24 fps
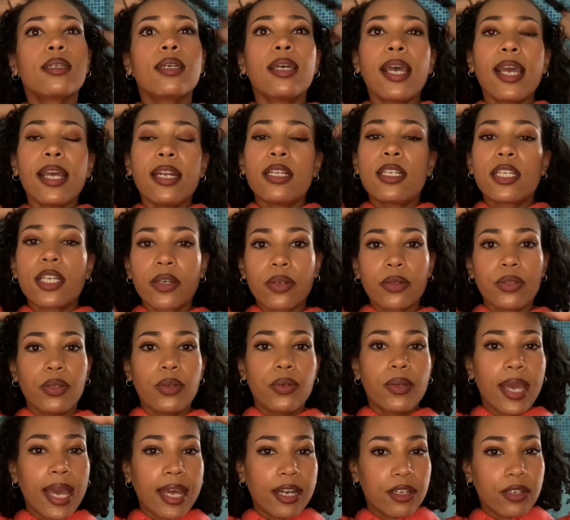until you
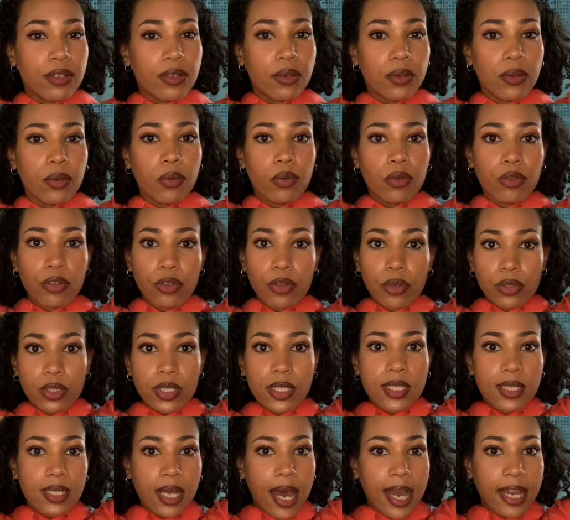get to your
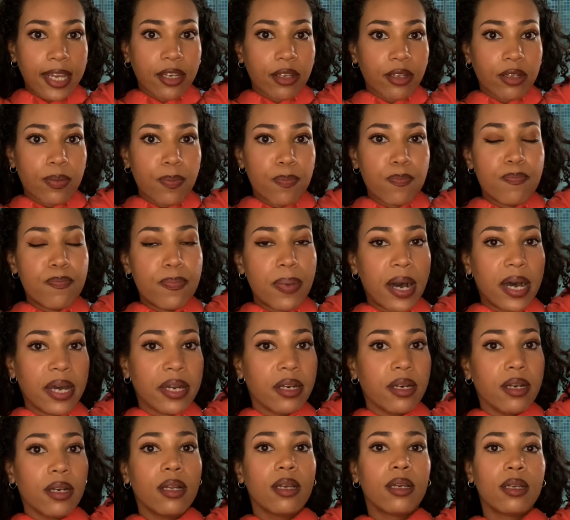desired
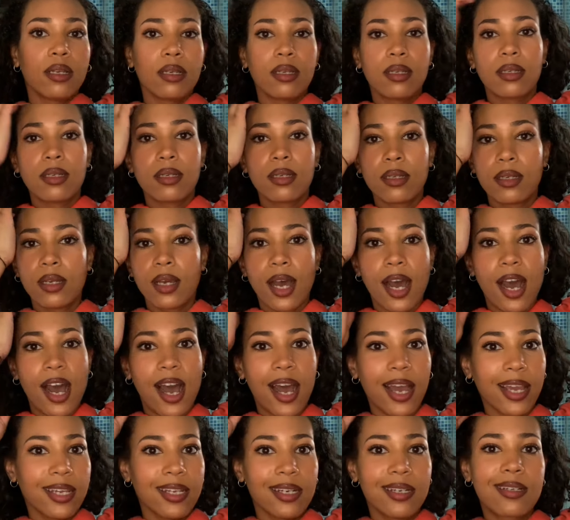bun
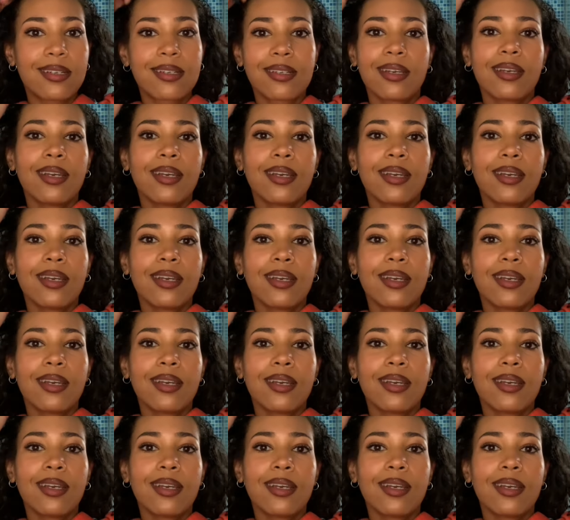height.